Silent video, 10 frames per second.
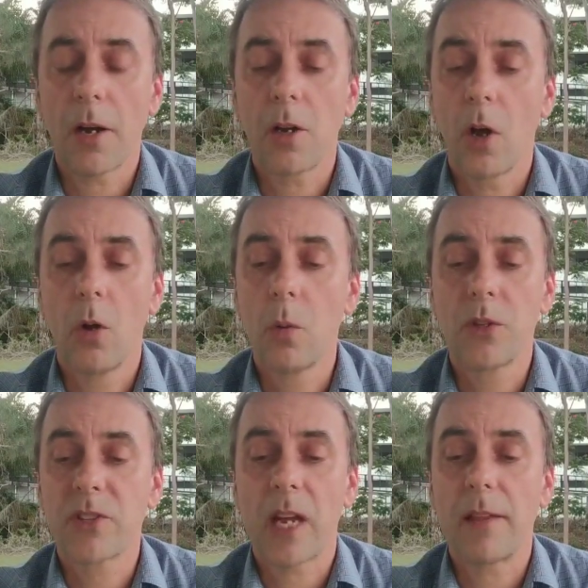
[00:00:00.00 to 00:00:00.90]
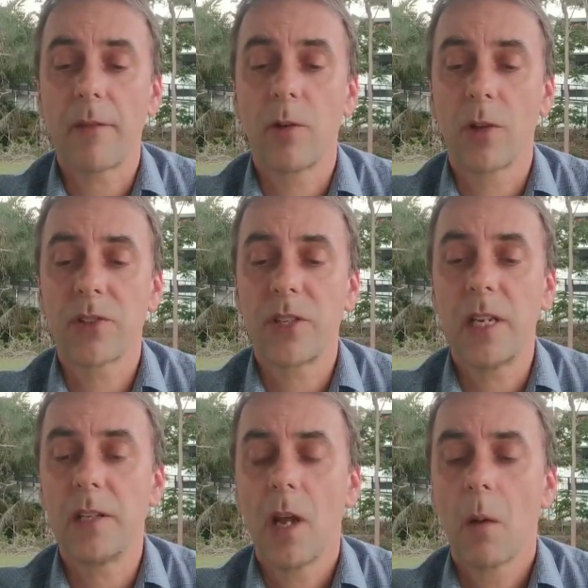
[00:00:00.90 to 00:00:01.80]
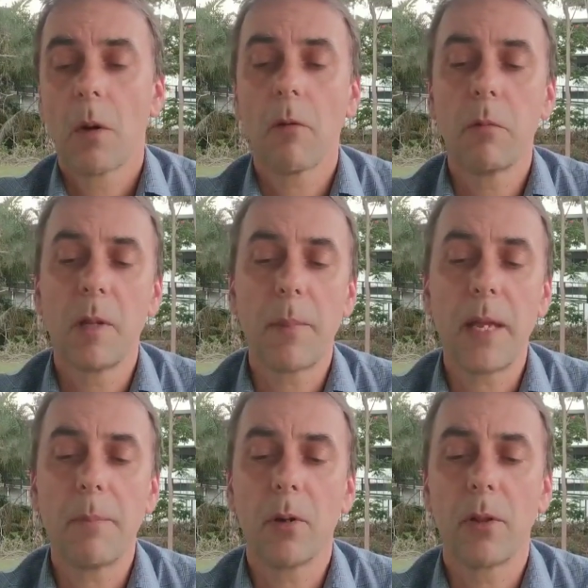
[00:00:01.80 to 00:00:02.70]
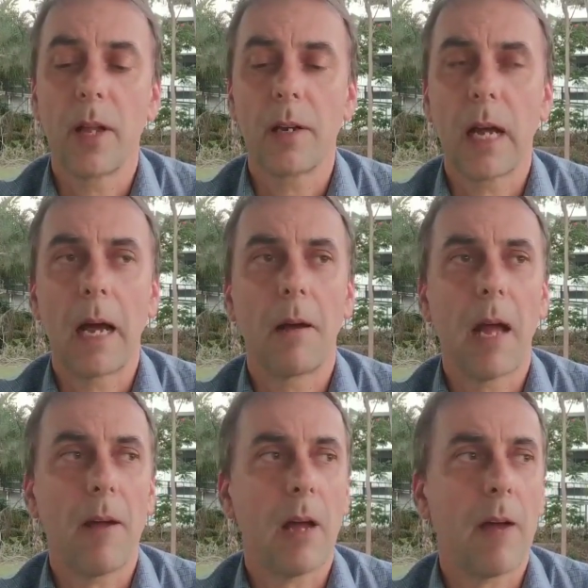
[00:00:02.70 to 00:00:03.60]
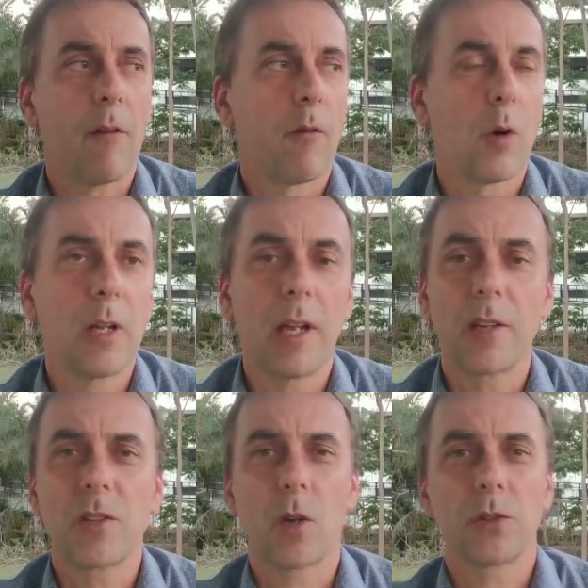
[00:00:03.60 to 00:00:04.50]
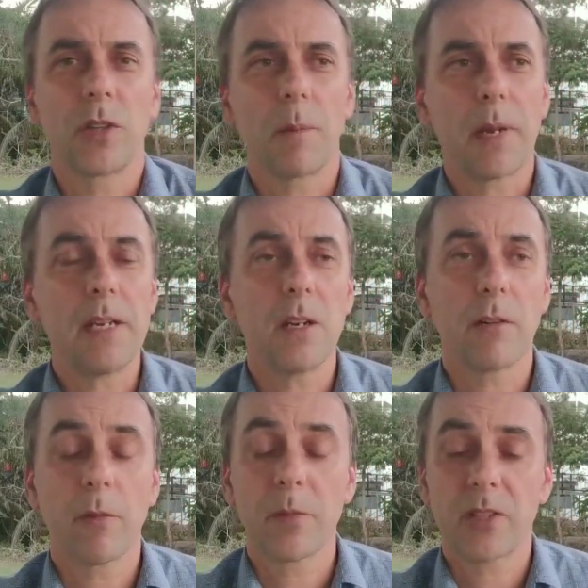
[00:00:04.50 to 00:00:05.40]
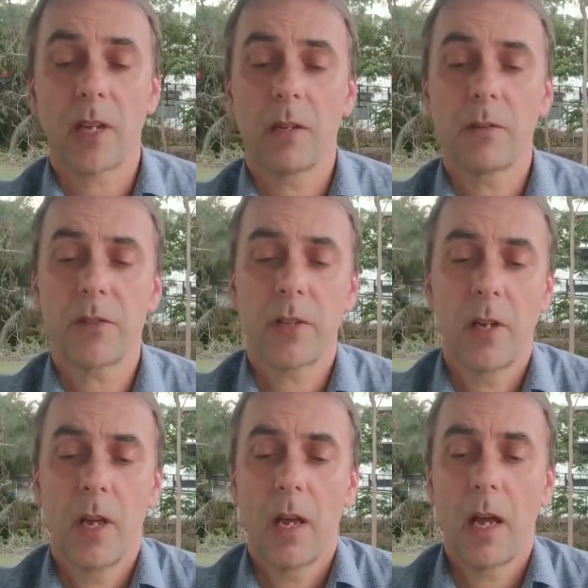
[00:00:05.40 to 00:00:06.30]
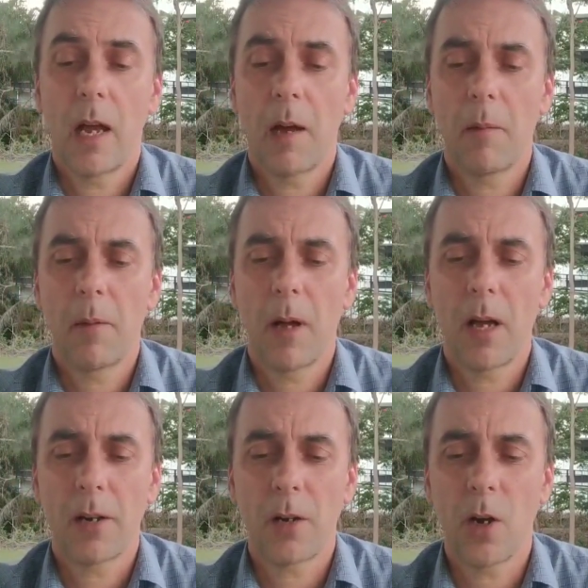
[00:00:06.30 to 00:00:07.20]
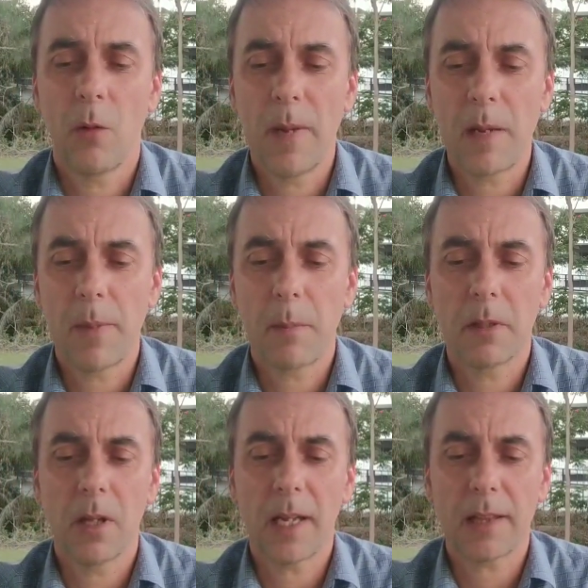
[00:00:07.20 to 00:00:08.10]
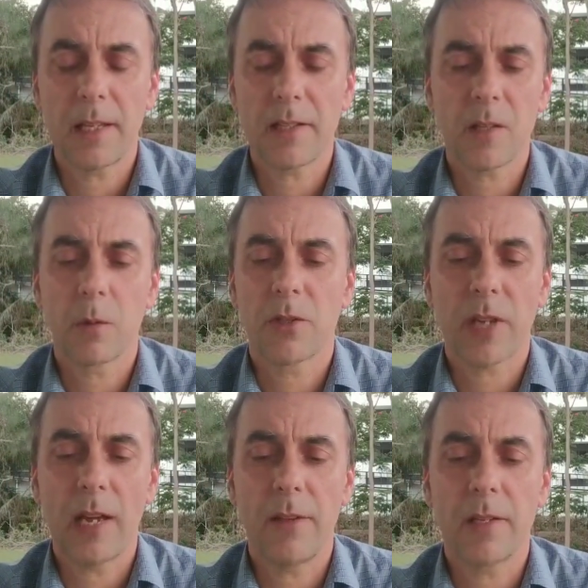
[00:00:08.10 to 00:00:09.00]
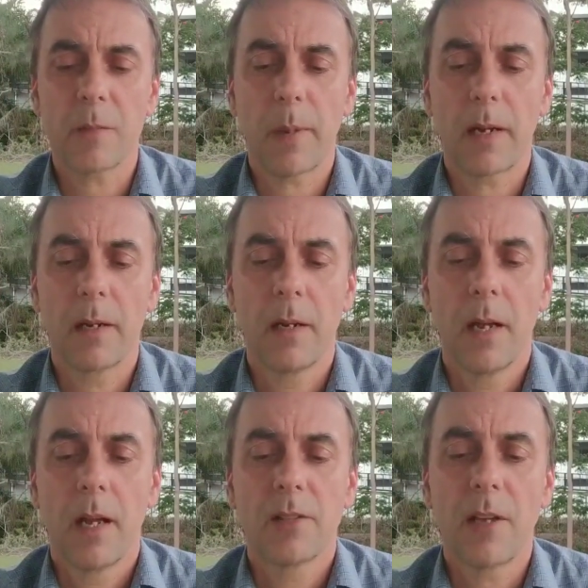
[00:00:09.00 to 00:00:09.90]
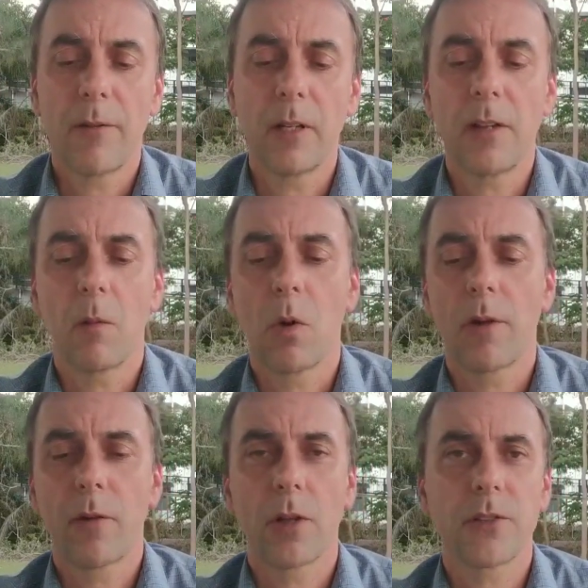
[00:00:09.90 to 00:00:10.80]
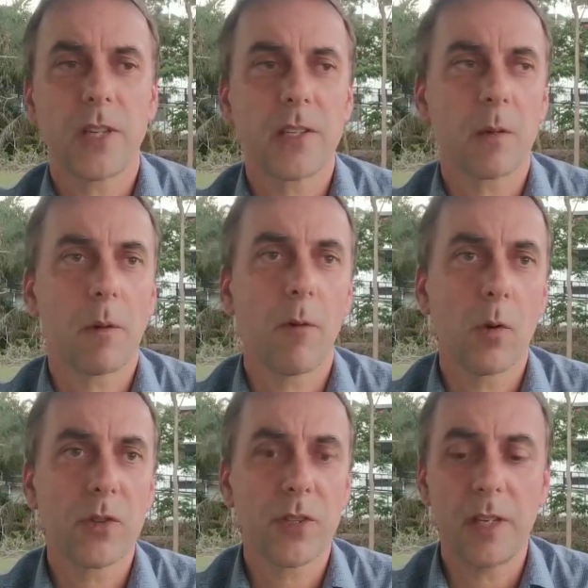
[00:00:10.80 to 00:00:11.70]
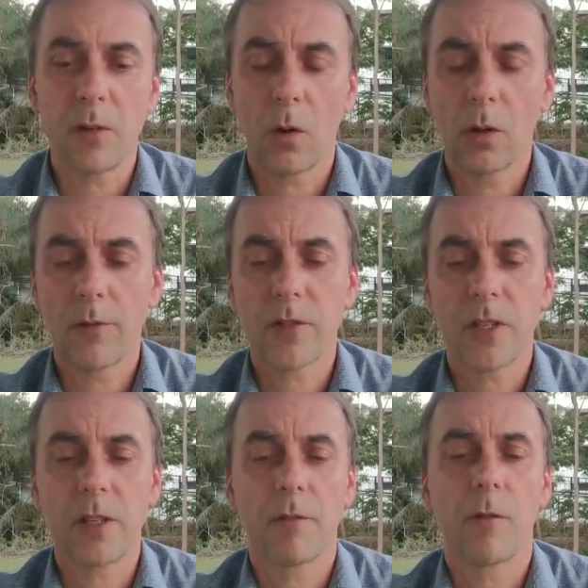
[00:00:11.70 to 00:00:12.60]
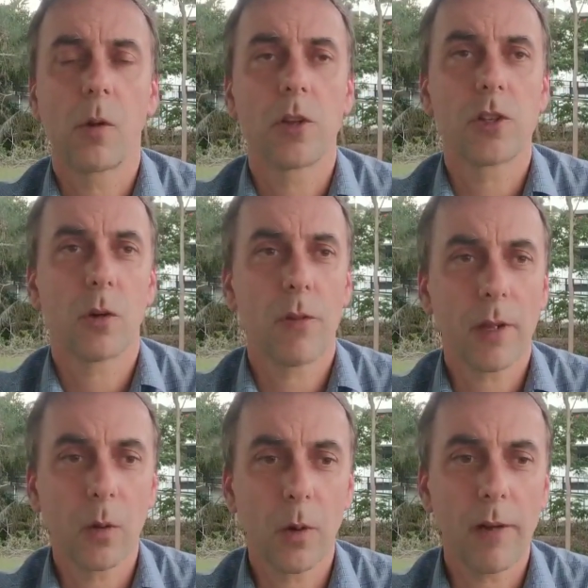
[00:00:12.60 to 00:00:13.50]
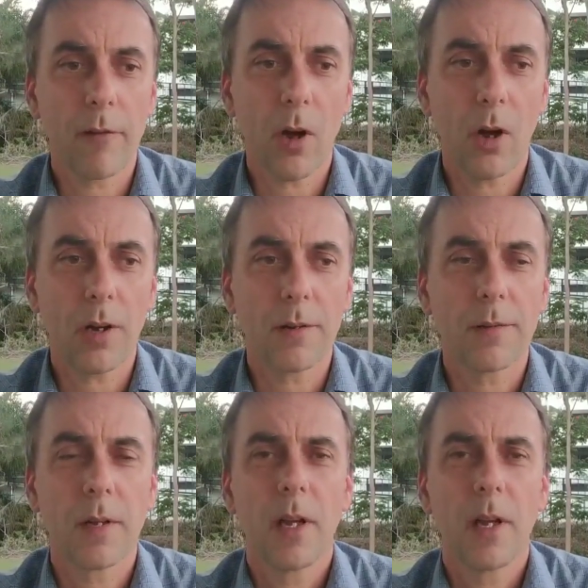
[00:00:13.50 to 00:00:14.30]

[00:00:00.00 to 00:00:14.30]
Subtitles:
I don't know who would say they've not sinned. Probably people that have a really exalted opinion of themselves. I don't know many people like this that would say this, but definitely the Word of God says that we've all have sinned and fallen short of the glory of God.